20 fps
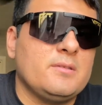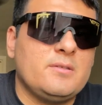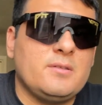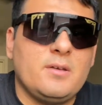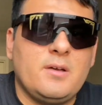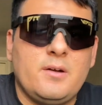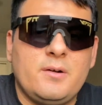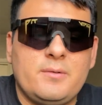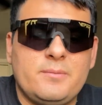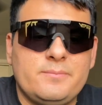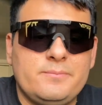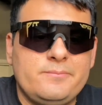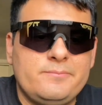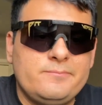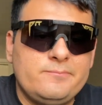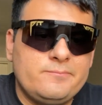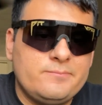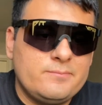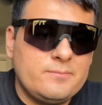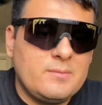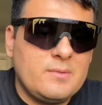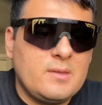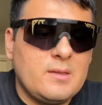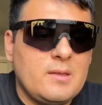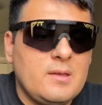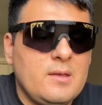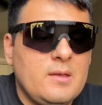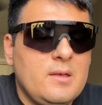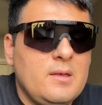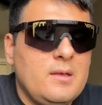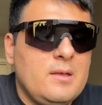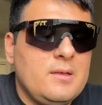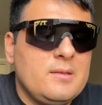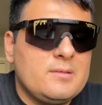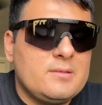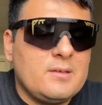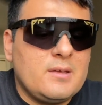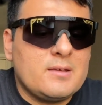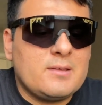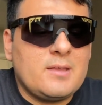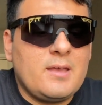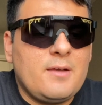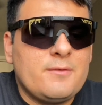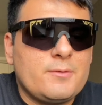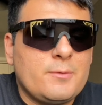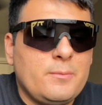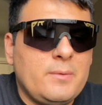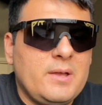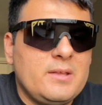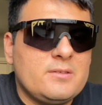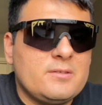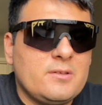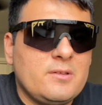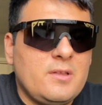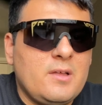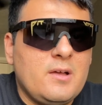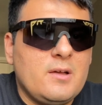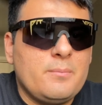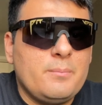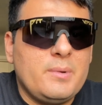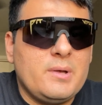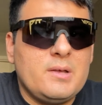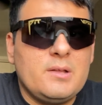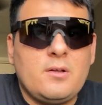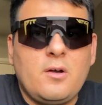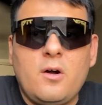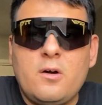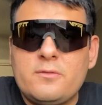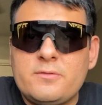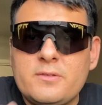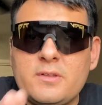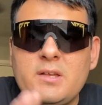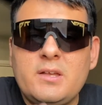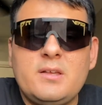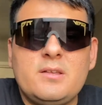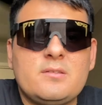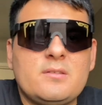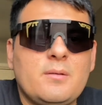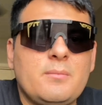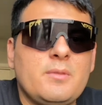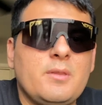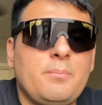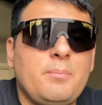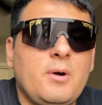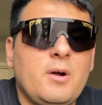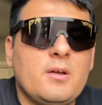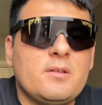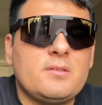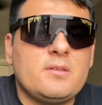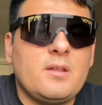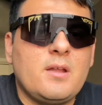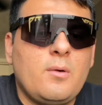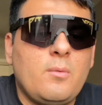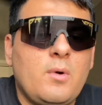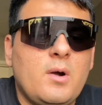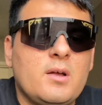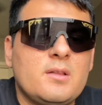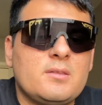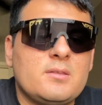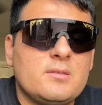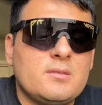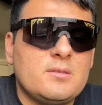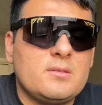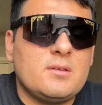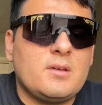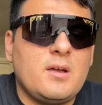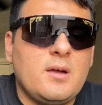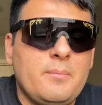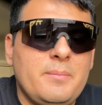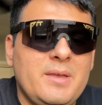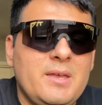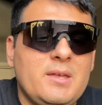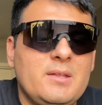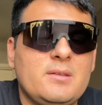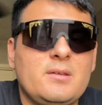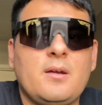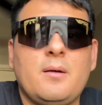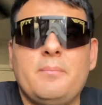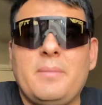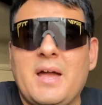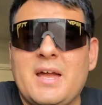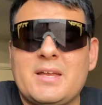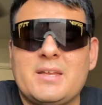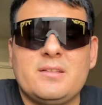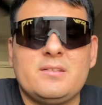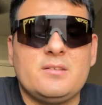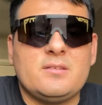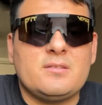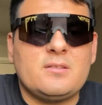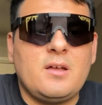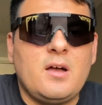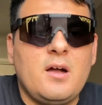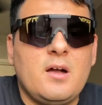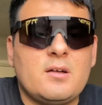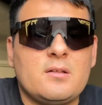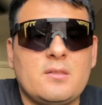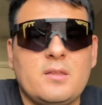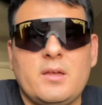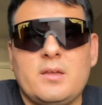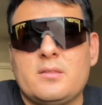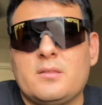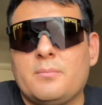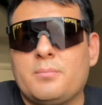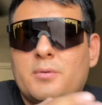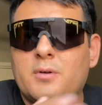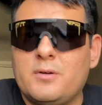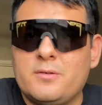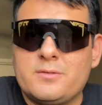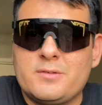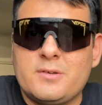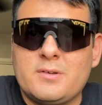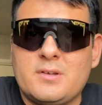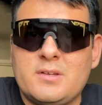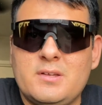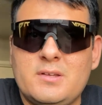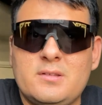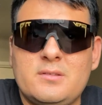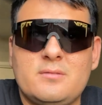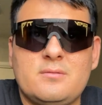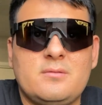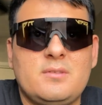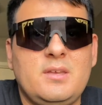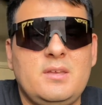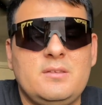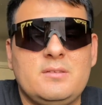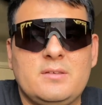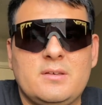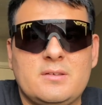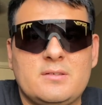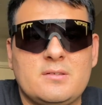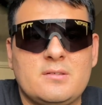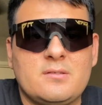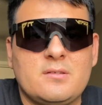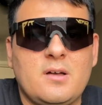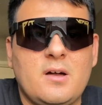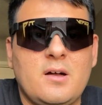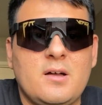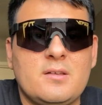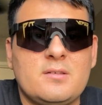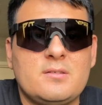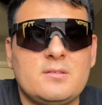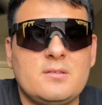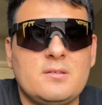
So sucks I have to wait so long, but hopefully some of the parts that I want to come back into stock, like the Pro Circuit T6 exhaust,